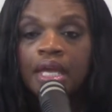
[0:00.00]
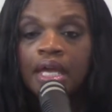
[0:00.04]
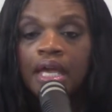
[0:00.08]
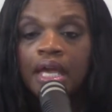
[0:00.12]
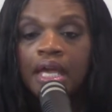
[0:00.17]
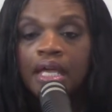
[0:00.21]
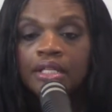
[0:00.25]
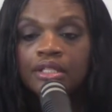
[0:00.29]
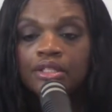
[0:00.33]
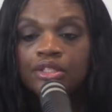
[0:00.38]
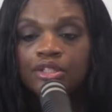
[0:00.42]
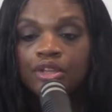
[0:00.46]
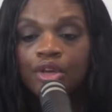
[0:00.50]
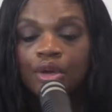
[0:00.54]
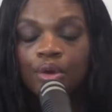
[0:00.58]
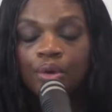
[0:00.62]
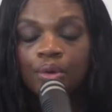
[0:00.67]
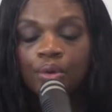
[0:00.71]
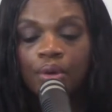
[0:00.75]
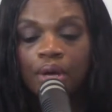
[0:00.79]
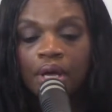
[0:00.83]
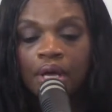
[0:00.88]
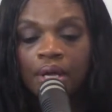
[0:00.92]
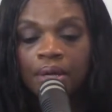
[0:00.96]
Yes, and
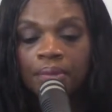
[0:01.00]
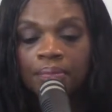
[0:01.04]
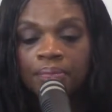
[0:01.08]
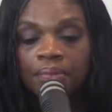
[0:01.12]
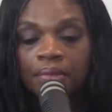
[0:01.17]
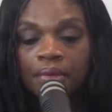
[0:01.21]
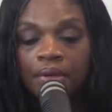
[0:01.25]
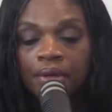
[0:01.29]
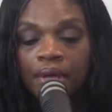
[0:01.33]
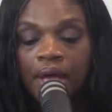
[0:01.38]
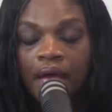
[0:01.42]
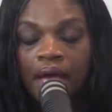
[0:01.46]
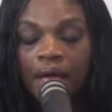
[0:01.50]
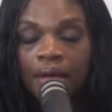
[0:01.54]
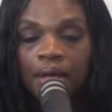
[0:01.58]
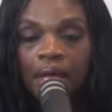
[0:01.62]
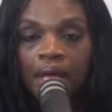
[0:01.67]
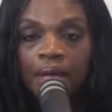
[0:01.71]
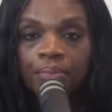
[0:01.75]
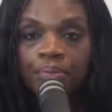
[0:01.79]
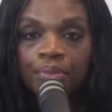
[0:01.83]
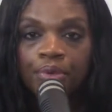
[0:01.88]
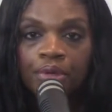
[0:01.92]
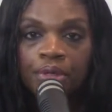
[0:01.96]
so um, I,
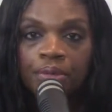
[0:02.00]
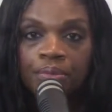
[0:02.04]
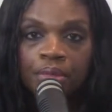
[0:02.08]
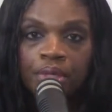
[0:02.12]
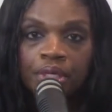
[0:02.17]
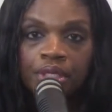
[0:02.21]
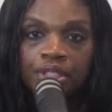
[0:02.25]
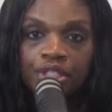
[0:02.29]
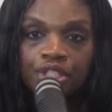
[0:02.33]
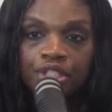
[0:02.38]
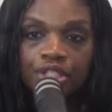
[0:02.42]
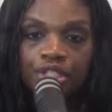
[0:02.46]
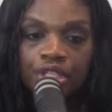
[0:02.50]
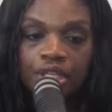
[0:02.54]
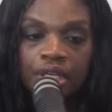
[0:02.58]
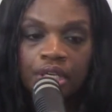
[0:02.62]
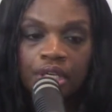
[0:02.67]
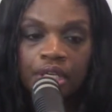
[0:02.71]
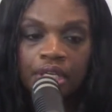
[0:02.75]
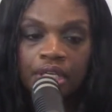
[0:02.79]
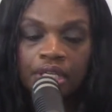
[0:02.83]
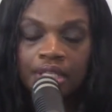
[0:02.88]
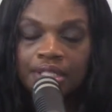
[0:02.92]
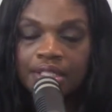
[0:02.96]
I'm pretty much
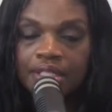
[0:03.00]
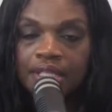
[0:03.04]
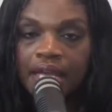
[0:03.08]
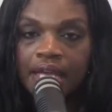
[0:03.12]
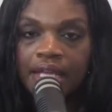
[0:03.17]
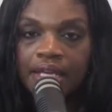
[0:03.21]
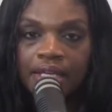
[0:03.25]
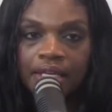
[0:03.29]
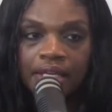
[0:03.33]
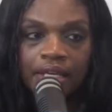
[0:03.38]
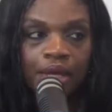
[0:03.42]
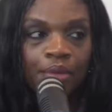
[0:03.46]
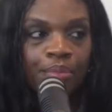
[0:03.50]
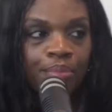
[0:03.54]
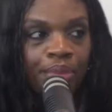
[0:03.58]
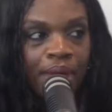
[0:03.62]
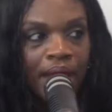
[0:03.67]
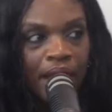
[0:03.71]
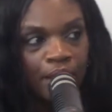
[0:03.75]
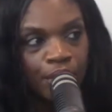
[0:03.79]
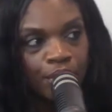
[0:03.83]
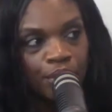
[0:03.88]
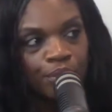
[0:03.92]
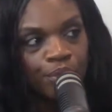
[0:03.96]
uh, excited
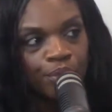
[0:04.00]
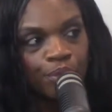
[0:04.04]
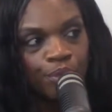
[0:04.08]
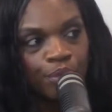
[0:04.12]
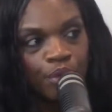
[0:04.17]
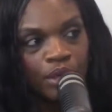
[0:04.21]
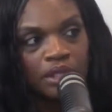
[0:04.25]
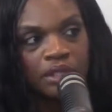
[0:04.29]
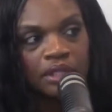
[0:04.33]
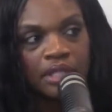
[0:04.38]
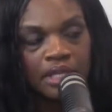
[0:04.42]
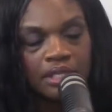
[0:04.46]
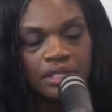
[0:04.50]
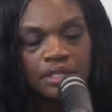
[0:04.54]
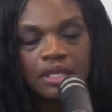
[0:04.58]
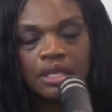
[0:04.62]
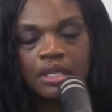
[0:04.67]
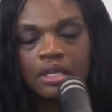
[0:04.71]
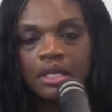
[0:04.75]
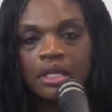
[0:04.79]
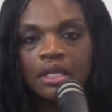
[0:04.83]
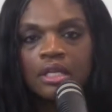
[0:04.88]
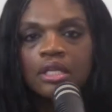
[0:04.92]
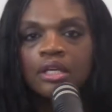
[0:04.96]
about what that's
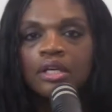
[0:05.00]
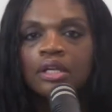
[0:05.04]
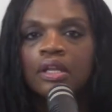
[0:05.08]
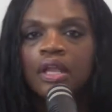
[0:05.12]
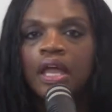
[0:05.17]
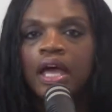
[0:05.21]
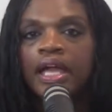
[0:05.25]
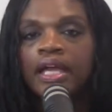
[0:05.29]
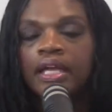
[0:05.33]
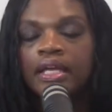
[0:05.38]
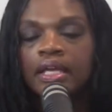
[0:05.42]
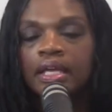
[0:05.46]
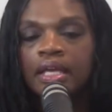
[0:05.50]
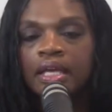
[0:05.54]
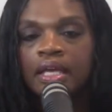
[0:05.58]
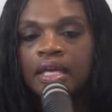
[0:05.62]
going to look like.